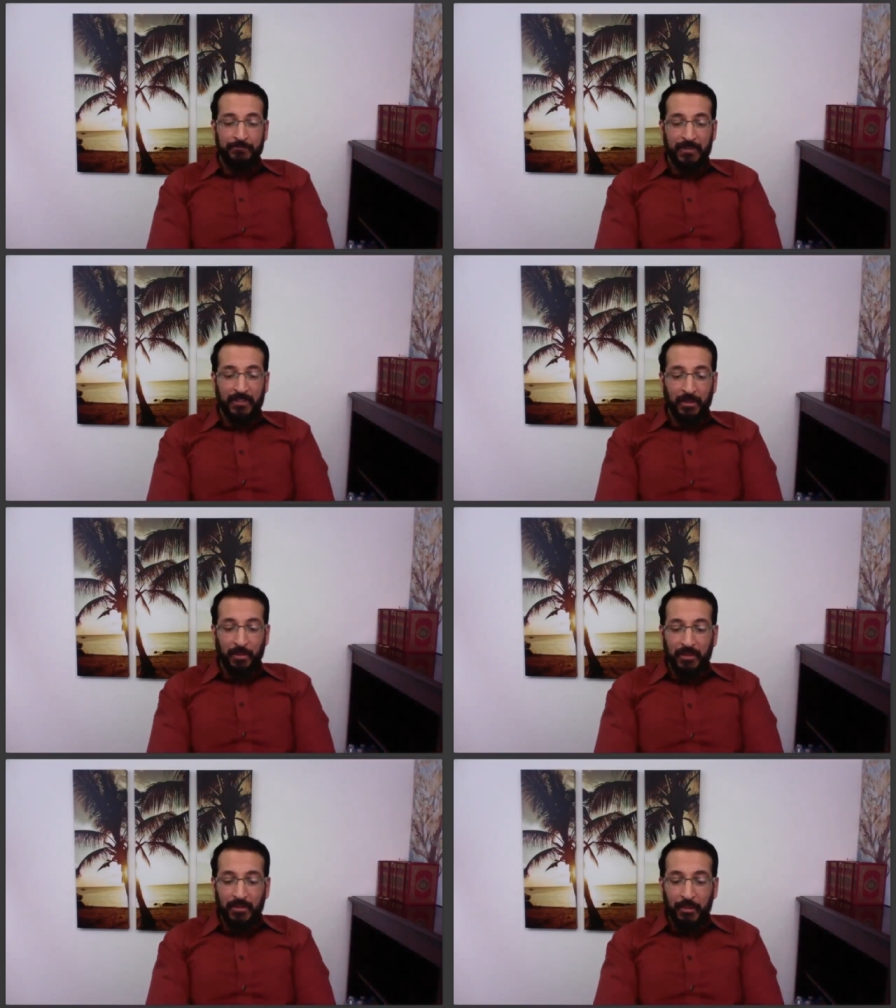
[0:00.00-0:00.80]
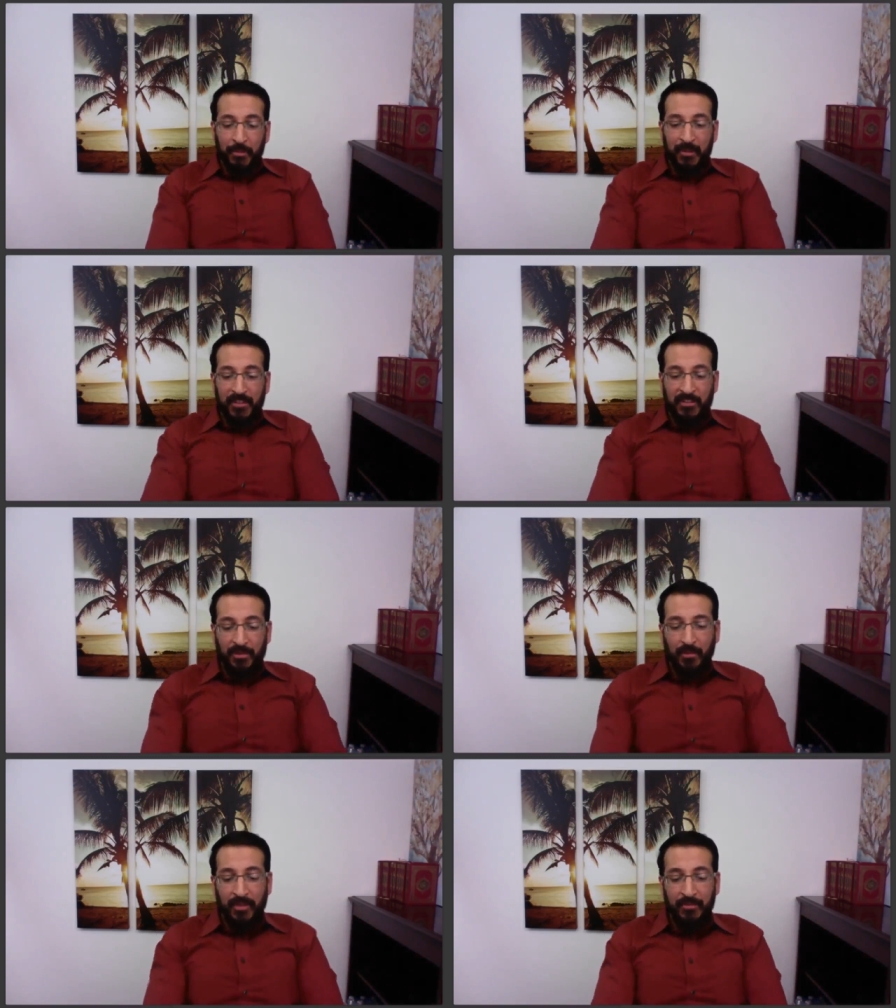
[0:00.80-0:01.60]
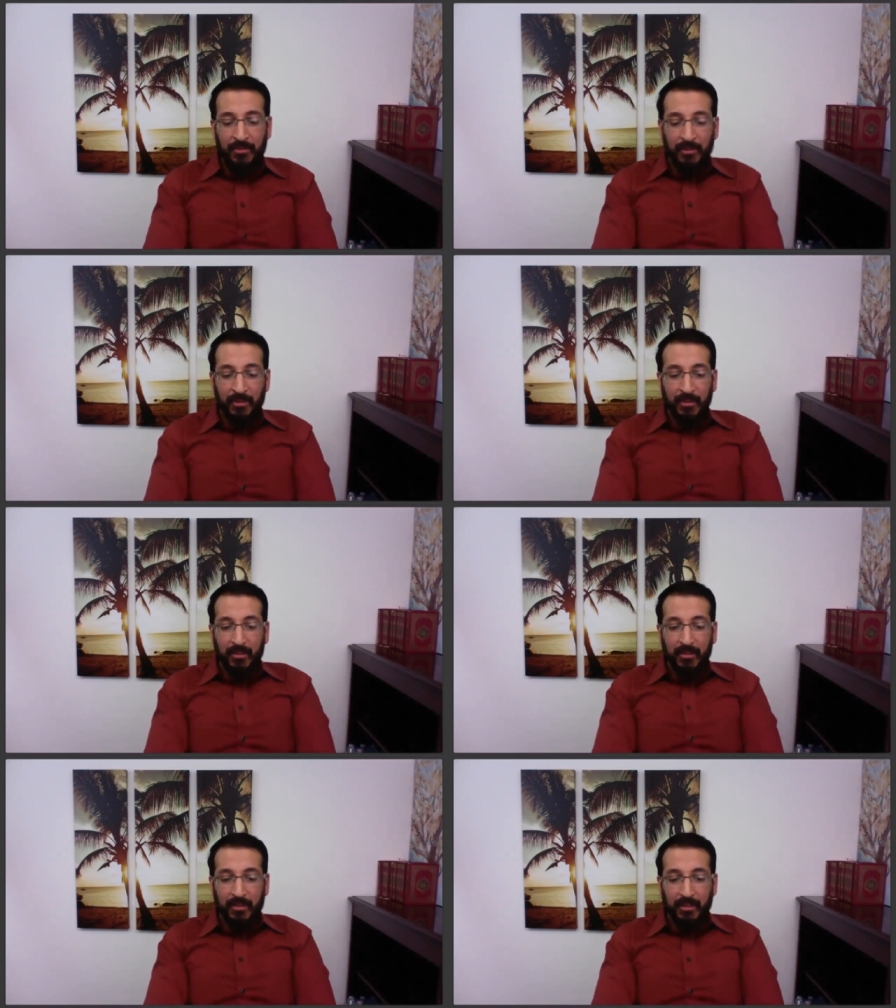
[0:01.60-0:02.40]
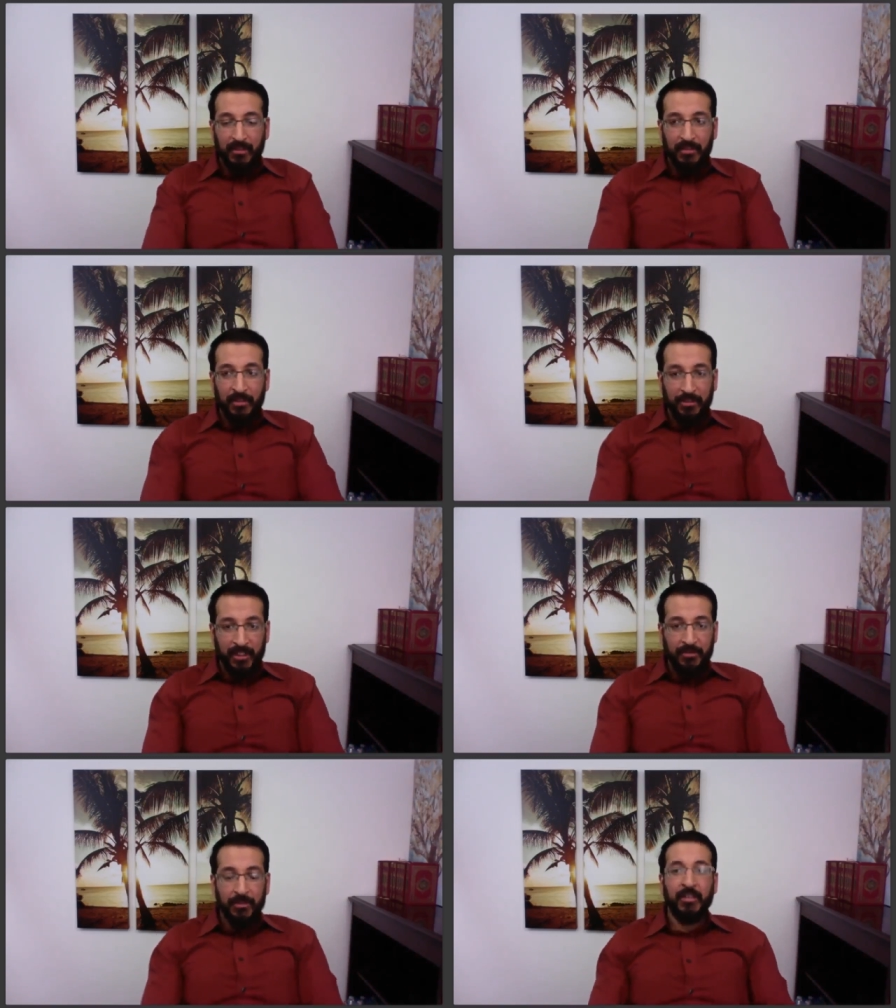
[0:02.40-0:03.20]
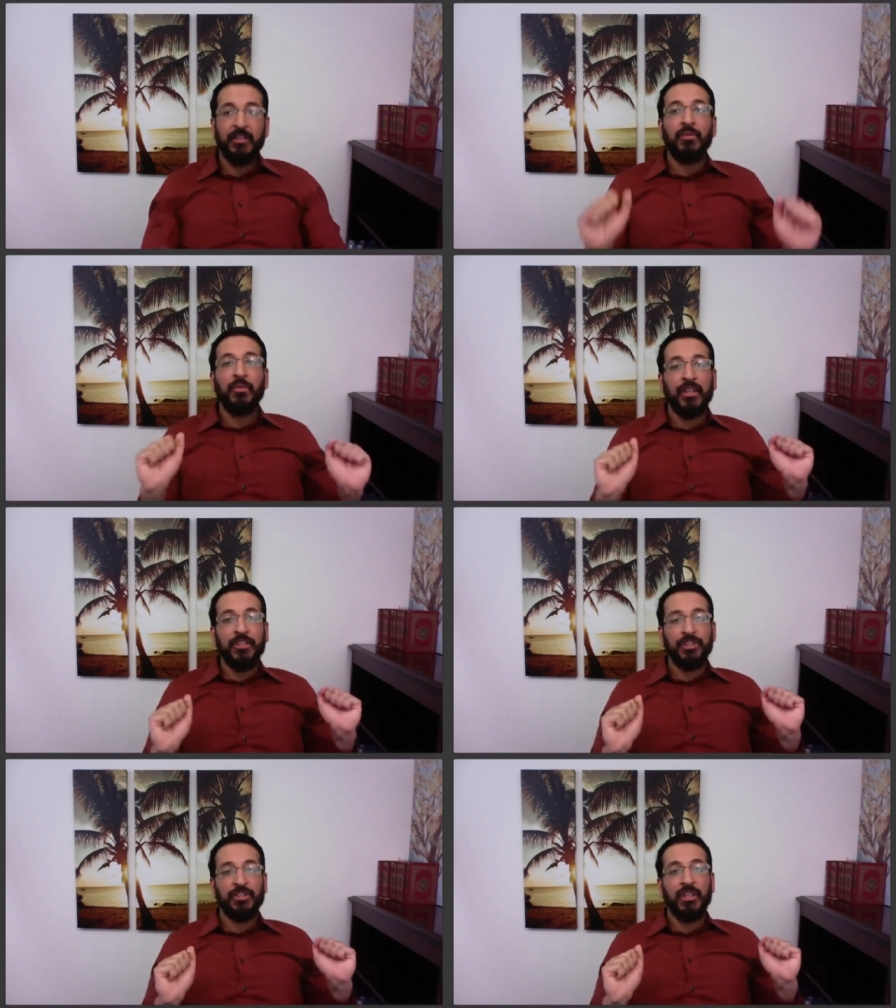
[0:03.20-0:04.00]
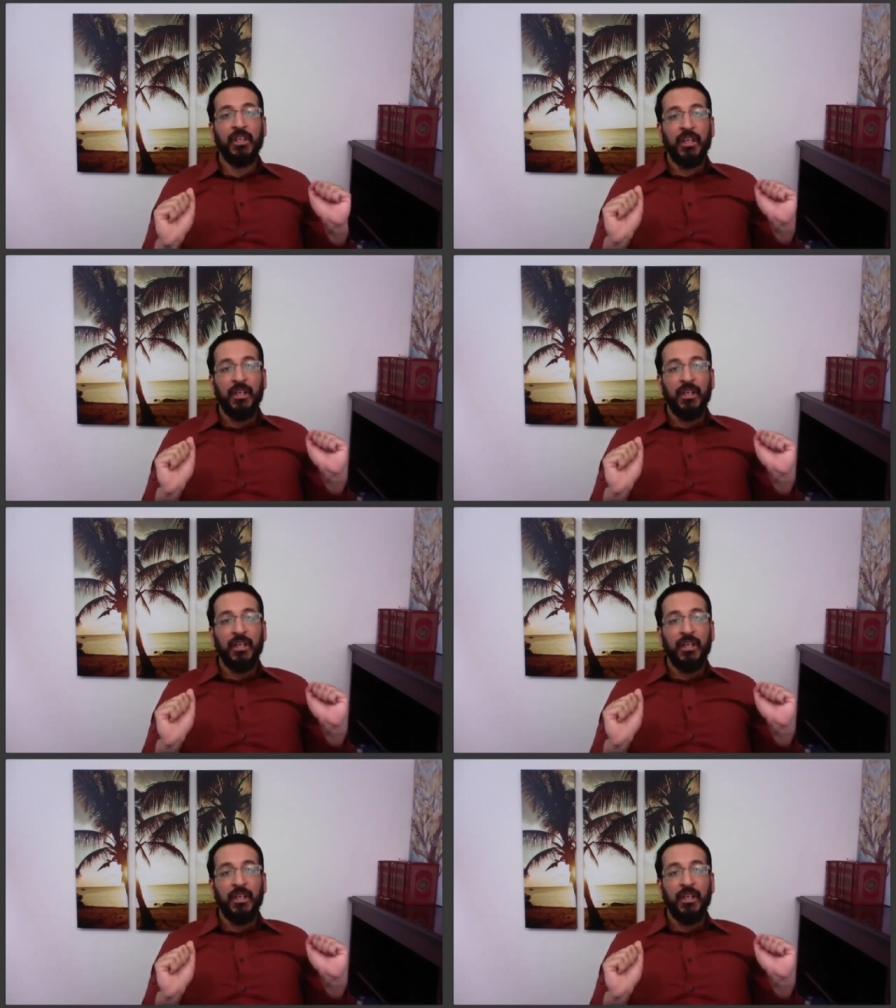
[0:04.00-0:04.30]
So dopamine is this wonderful neurotransmitter which